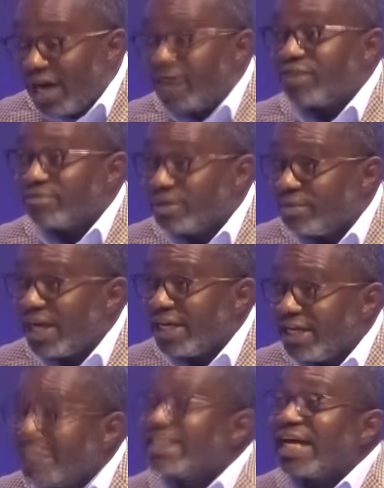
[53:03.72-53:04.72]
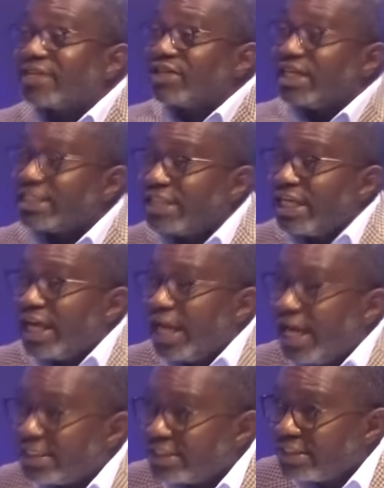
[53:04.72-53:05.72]
of the money is actually
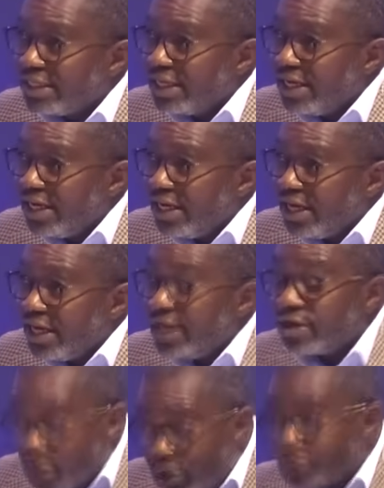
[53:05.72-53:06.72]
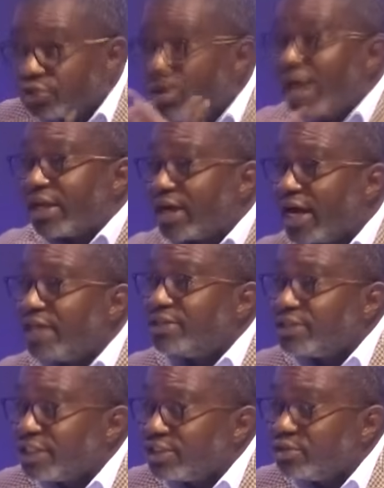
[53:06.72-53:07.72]
externalized. It goes to other
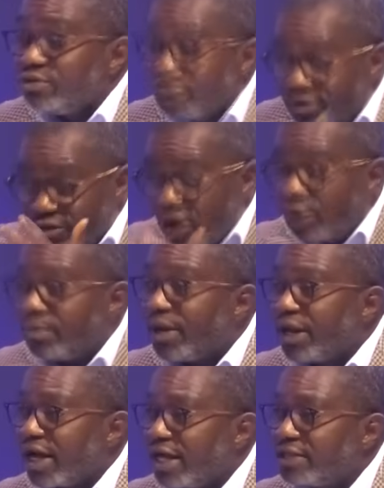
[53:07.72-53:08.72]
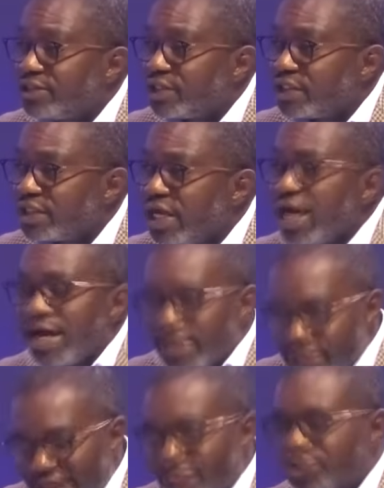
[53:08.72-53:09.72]
countries to develop other countries.
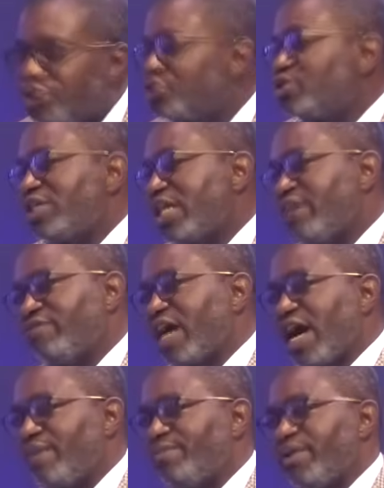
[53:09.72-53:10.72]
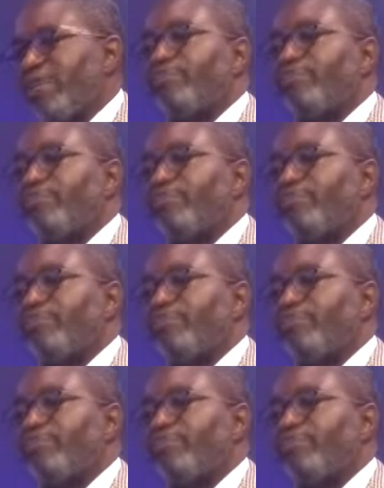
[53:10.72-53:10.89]
That should never happen if